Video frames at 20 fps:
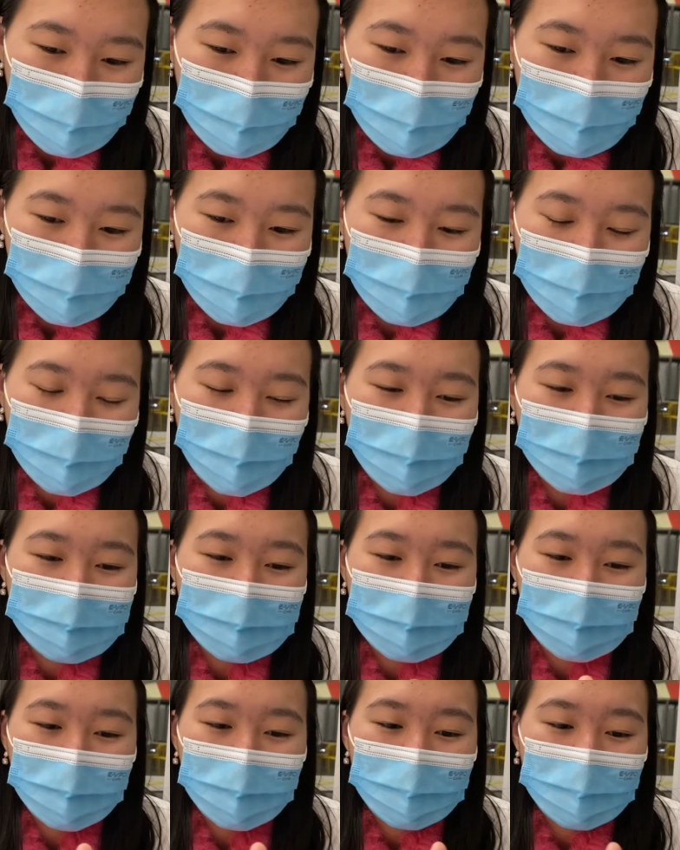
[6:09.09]
But if you
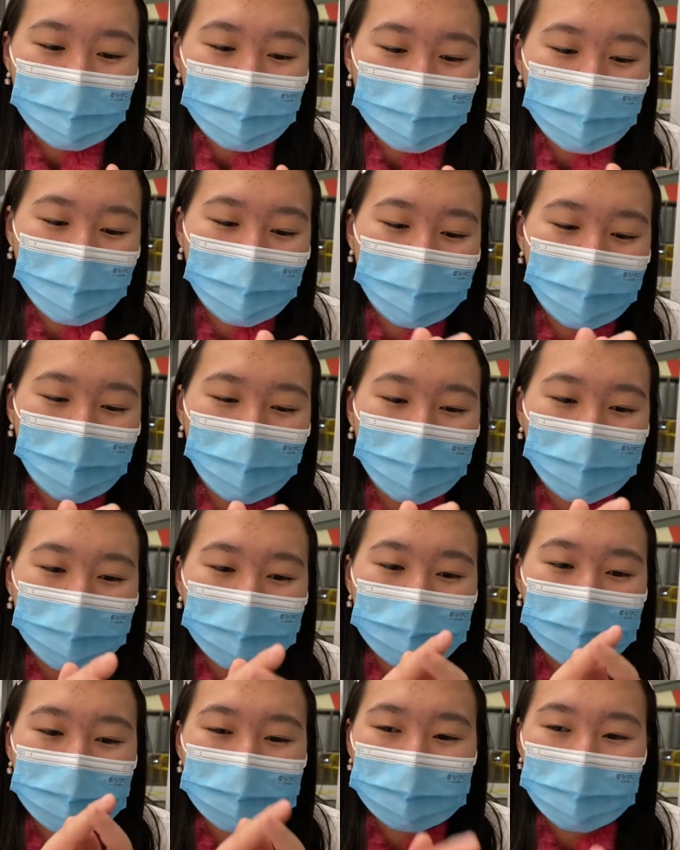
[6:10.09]
see your local
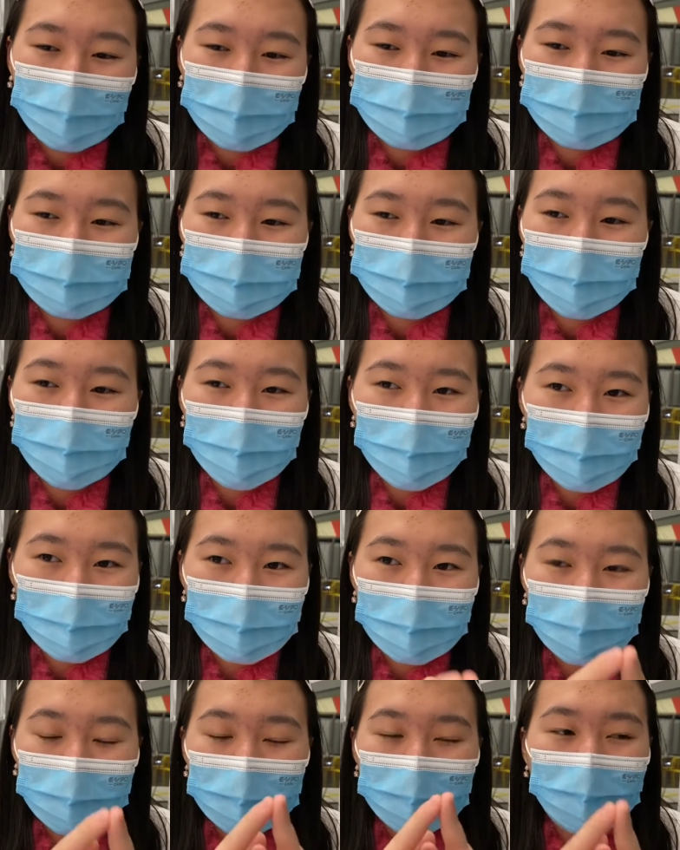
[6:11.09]
small store, you
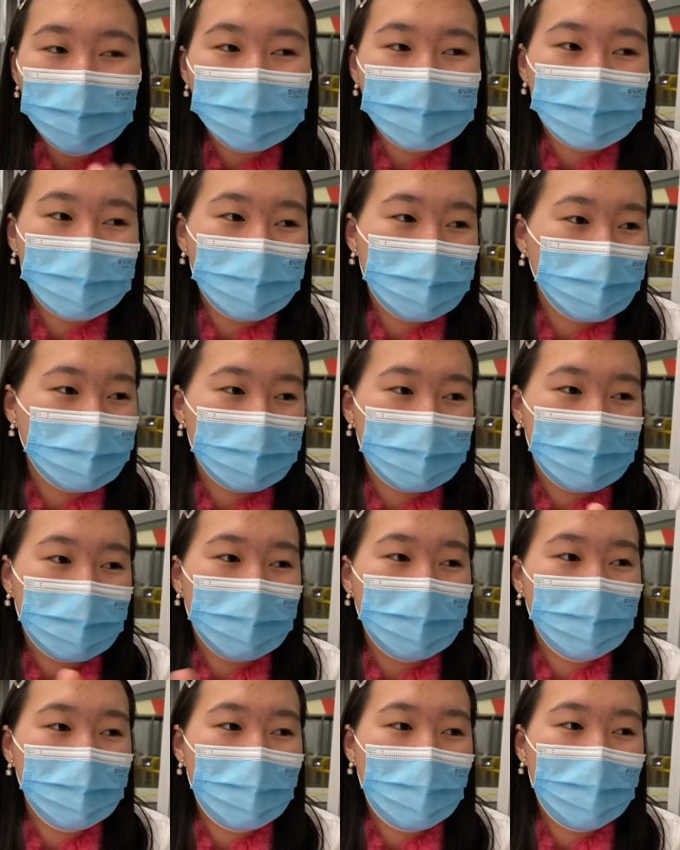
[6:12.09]
can always go. They're not
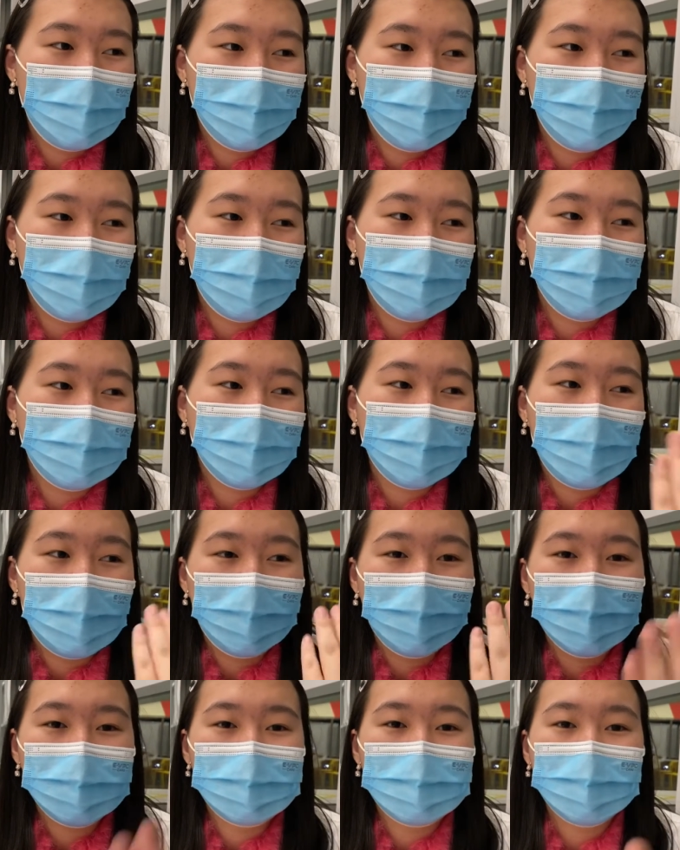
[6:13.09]
going to have people
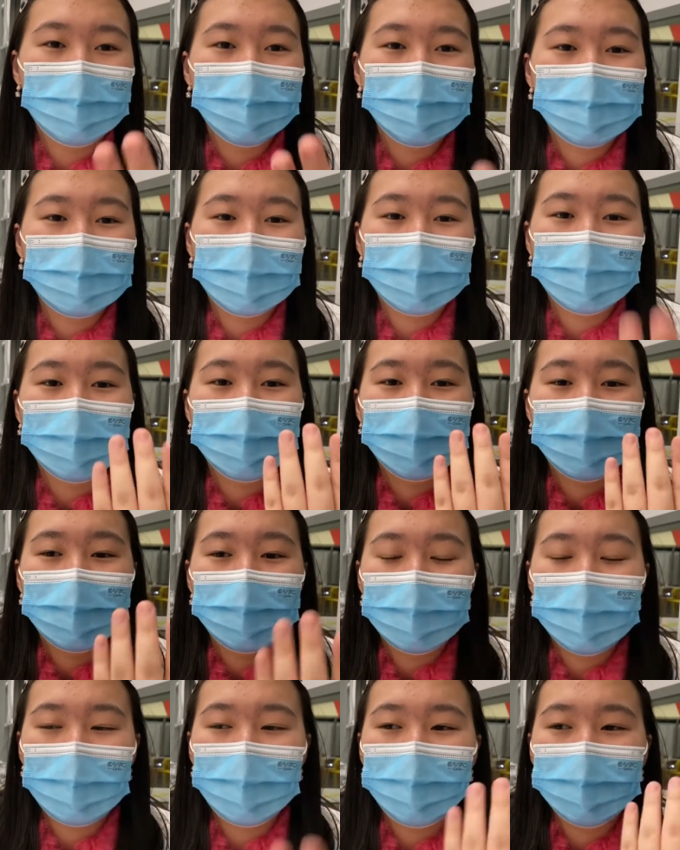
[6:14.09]
every single second,
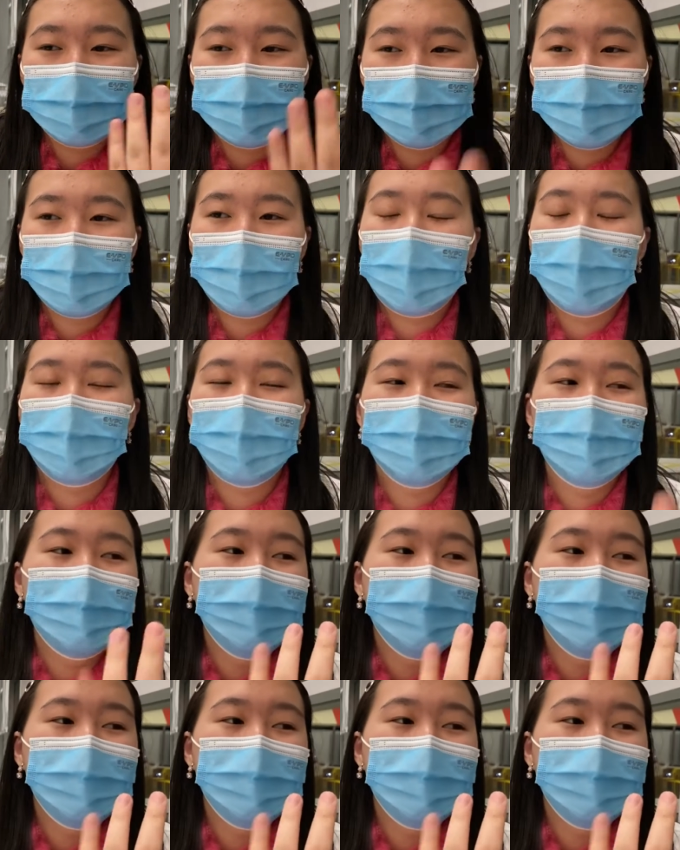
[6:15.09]
every single hour.